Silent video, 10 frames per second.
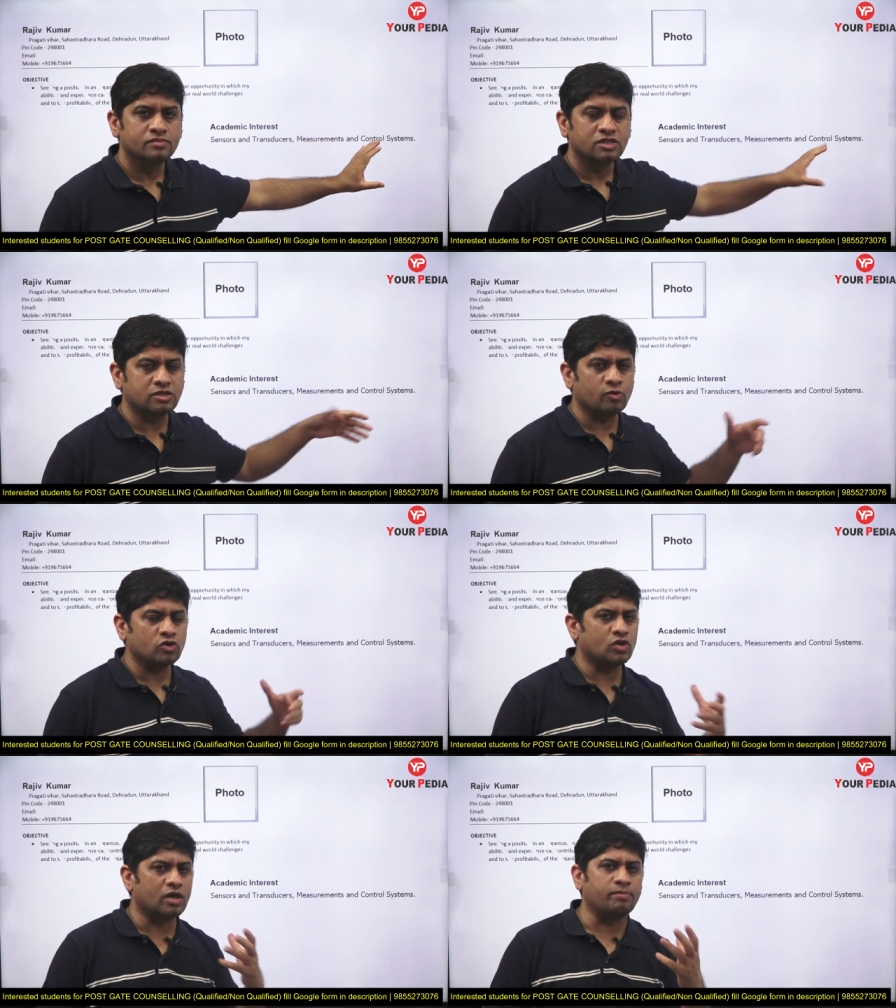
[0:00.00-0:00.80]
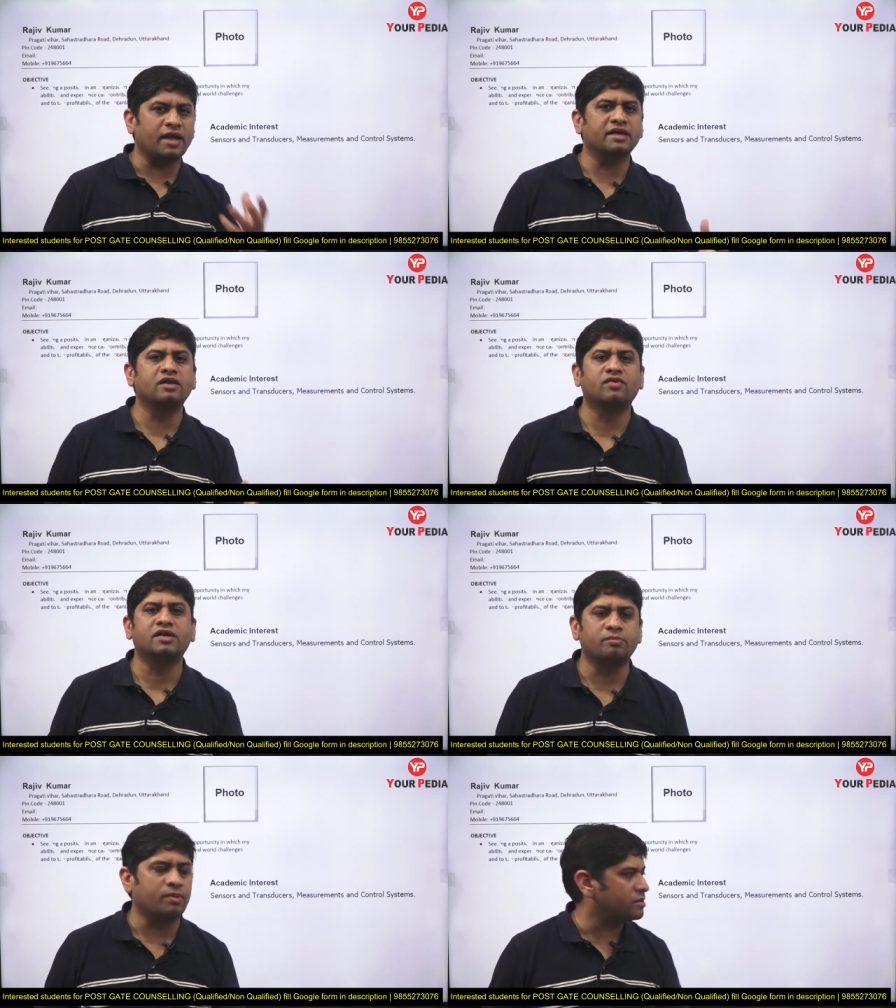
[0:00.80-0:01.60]
Suppose you are applying in
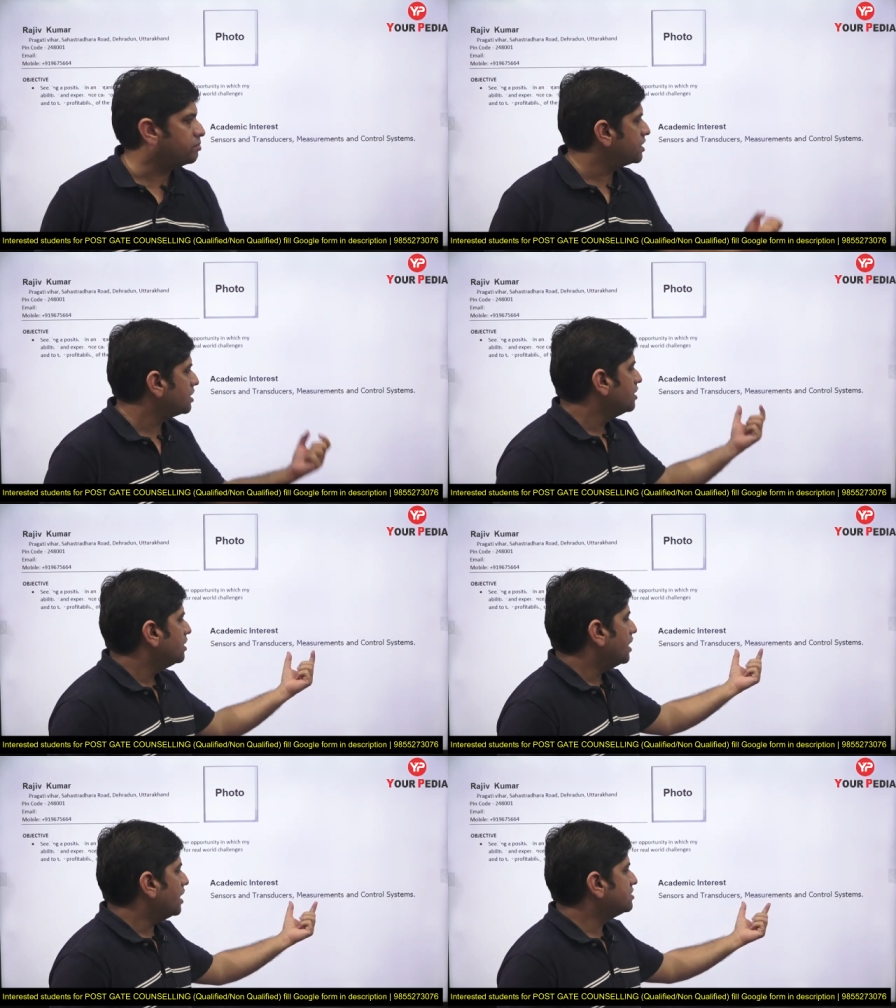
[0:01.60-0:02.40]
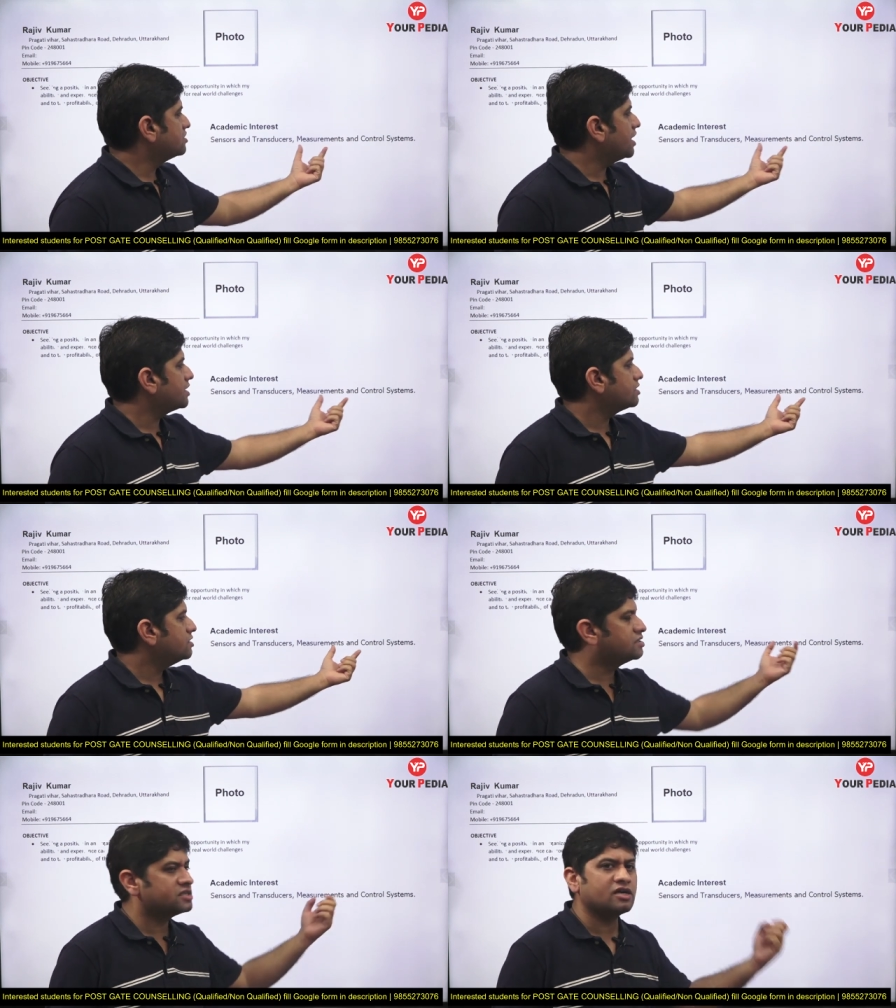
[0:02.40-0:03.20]
one department, and in that
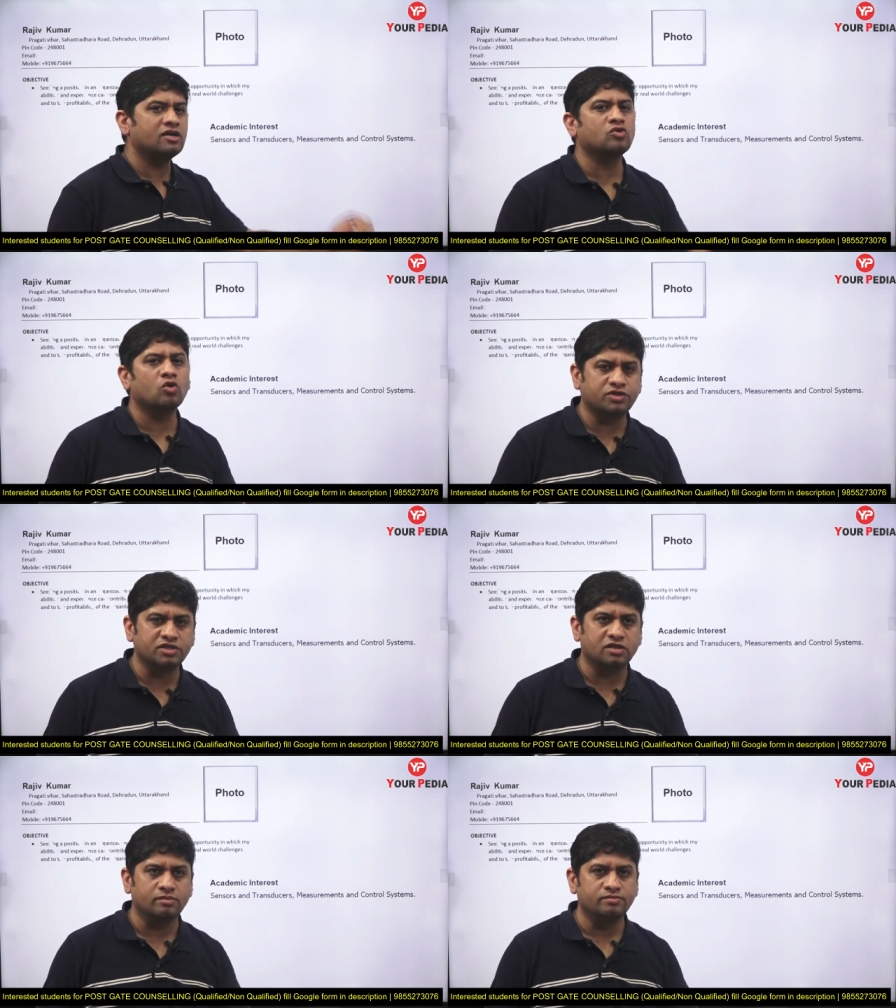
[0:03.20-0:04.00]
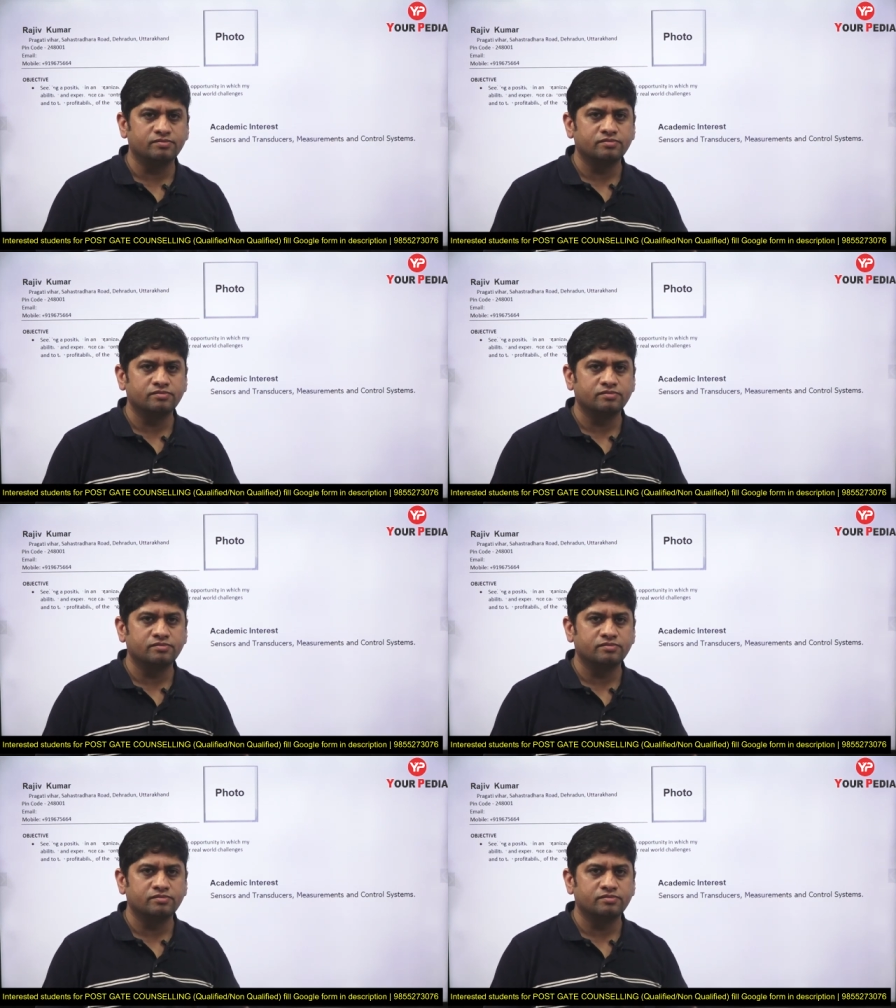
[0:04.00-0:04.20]
it is a control system.